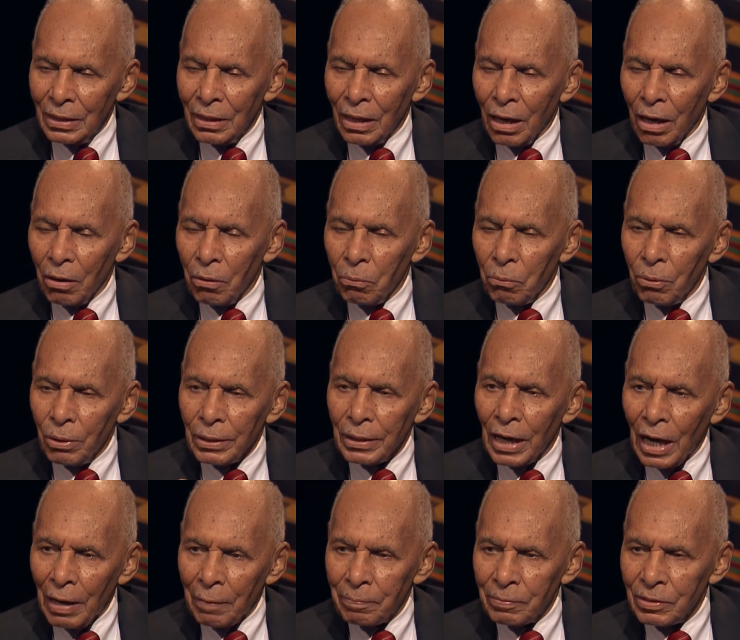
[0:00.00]
Uh, what
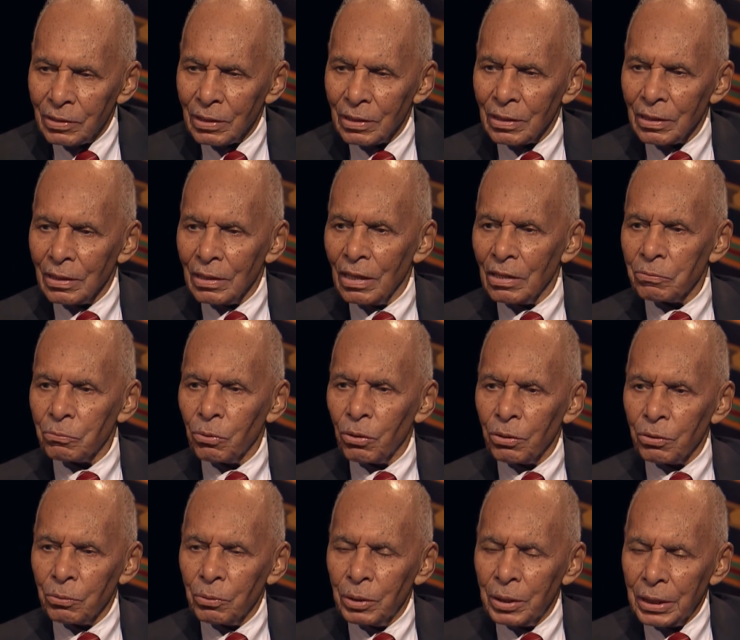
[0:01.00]
happens at the
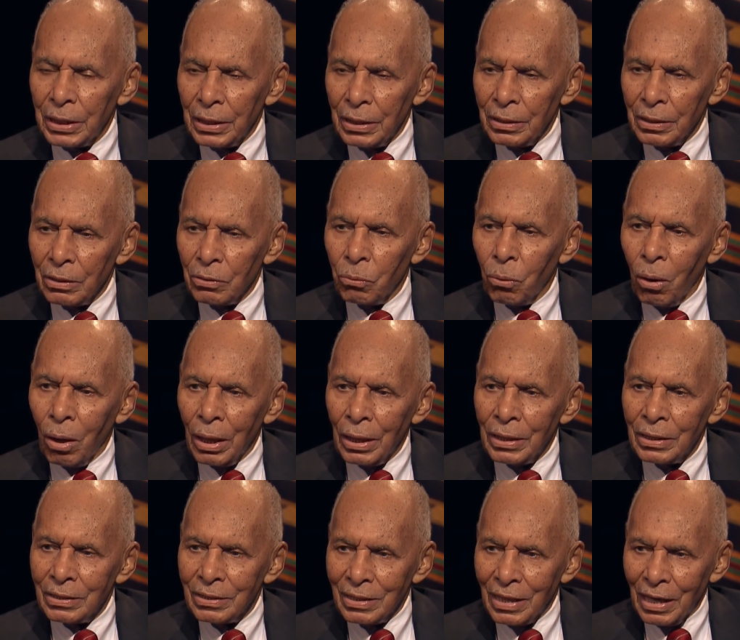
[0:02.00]
network weekend and why
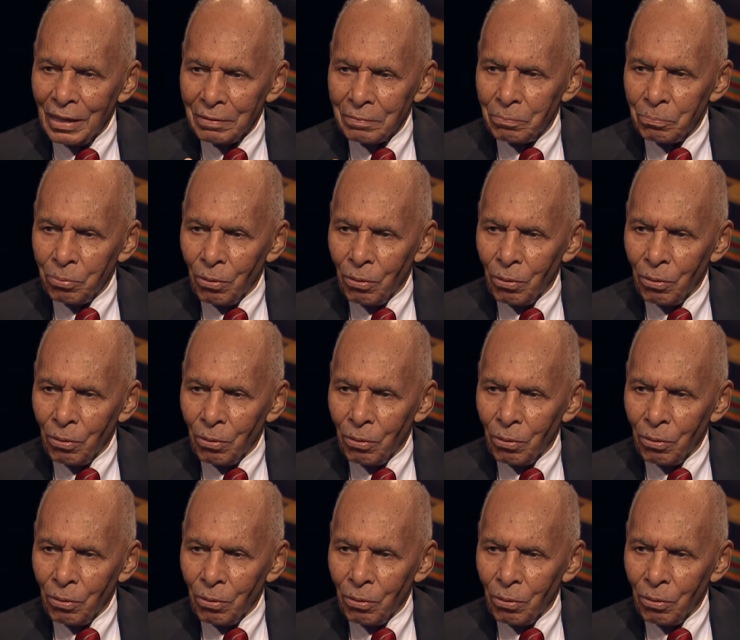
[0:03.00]
is that